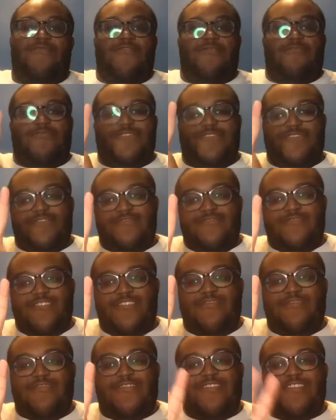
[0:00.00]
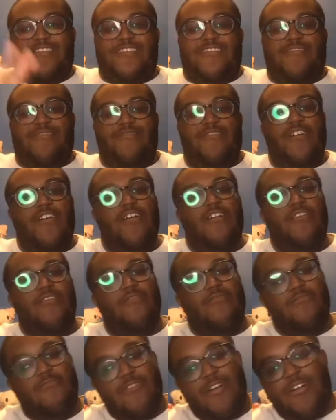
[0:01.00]
from two years ago.
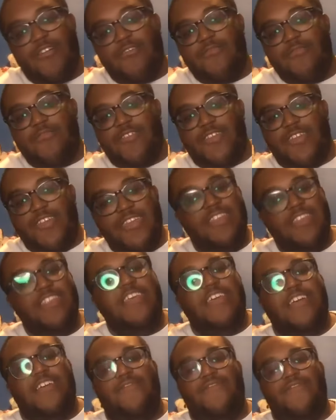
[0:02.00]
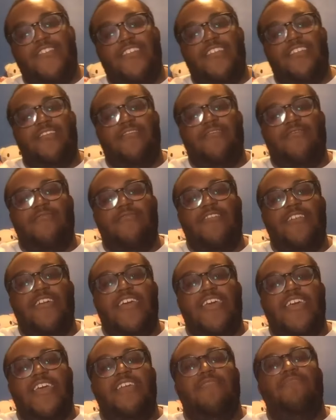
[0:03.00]
Well, in that video,
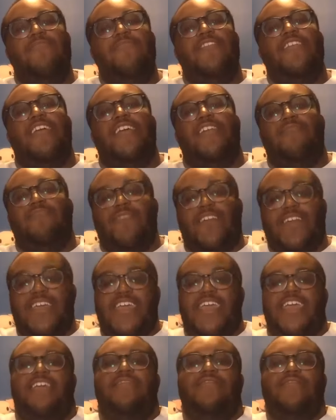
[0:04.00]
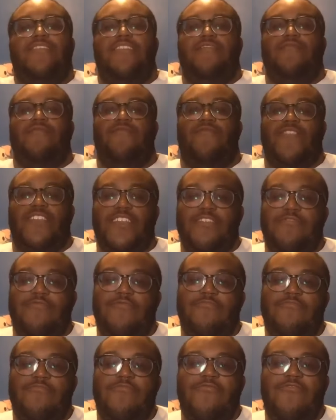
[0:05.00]
it became my eighteenth video
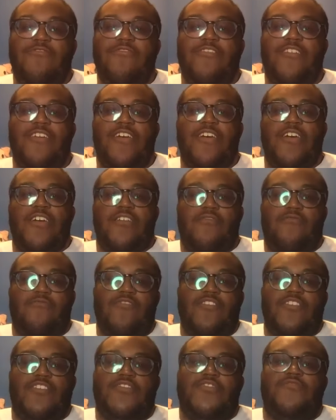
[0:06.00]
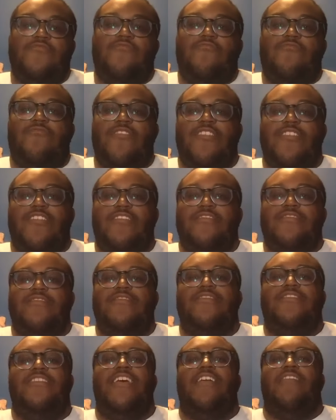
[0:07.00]
report, which was
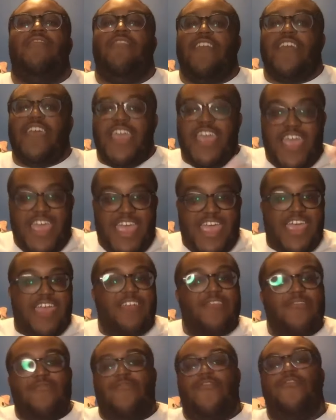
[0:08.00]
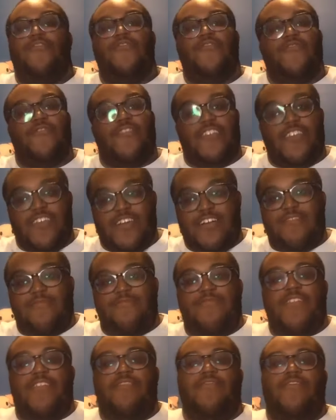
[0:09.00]
their anniversary of
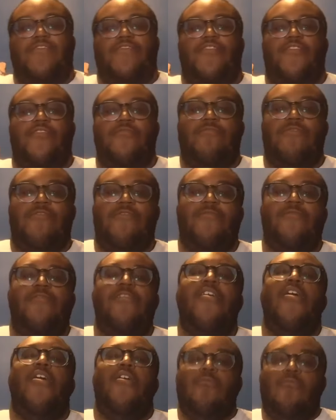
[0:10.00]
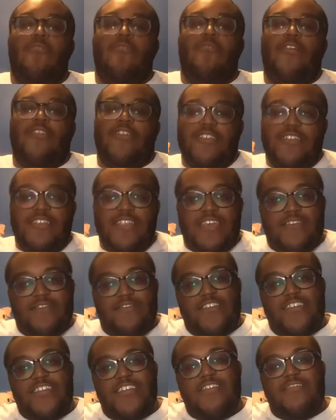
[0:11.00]
Berryz Kobo. While in that
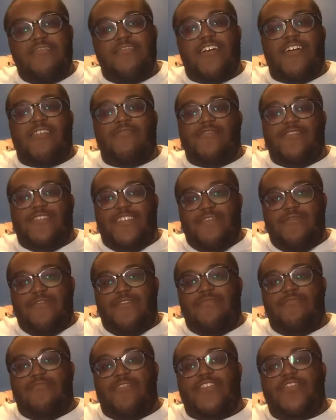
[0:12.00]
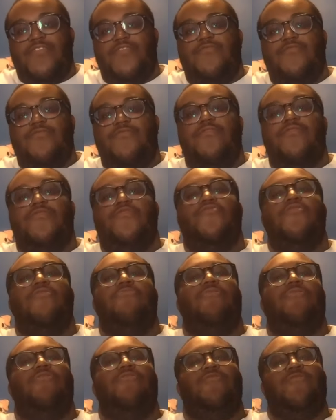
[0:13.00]
video, I was giving my tr
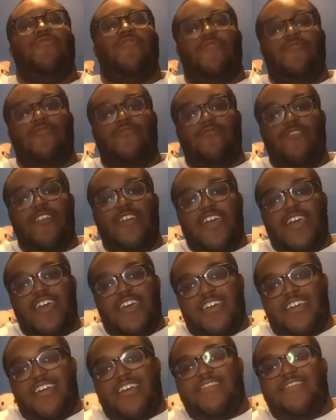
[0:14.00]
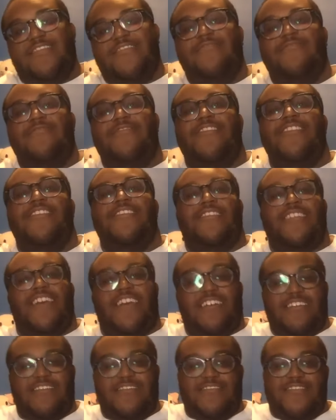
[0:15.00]
tribute to Kazuki
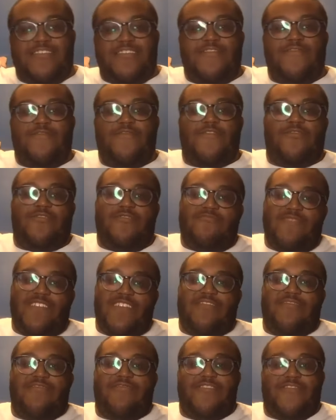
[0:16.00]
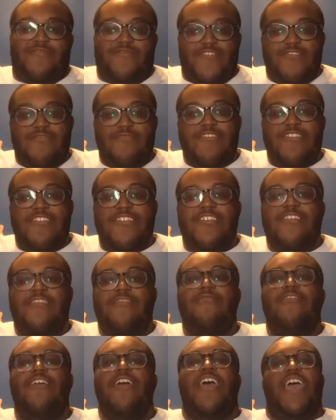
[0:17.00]
Takashi from the makers of
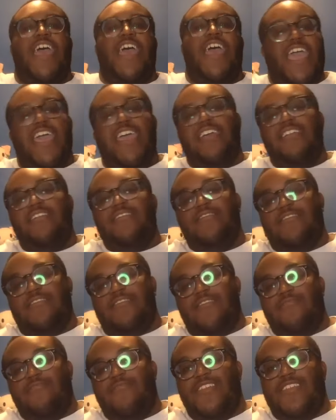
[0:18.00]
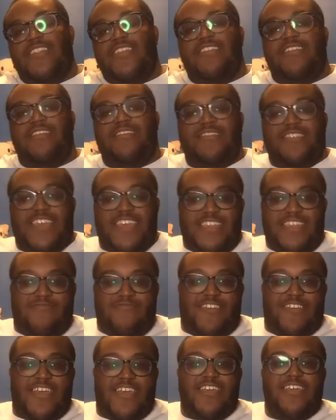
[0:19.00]
Yu-Gi-Oh! And the comedian Teddy
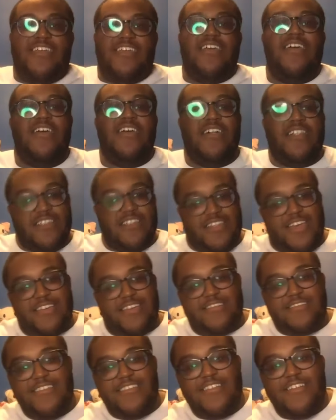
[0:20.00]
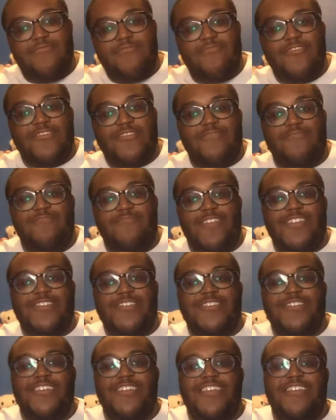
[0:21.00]
Ray. Last thing I want to
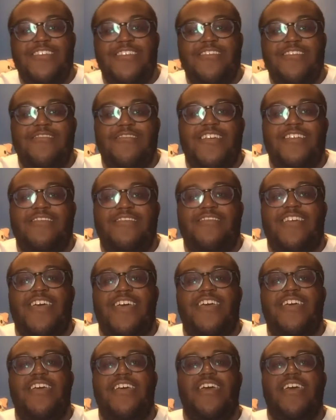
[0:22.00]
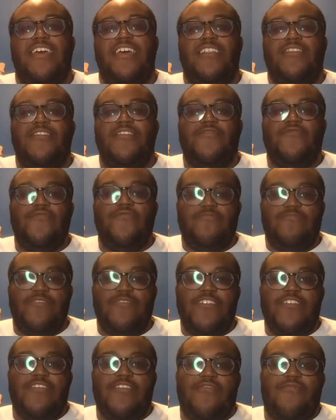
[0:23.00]
mention here is that this will
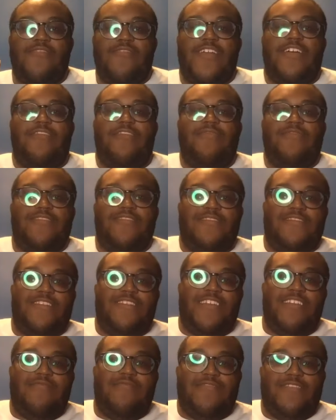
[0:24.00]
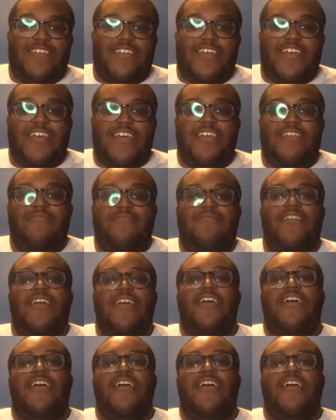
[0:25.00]
be around the same time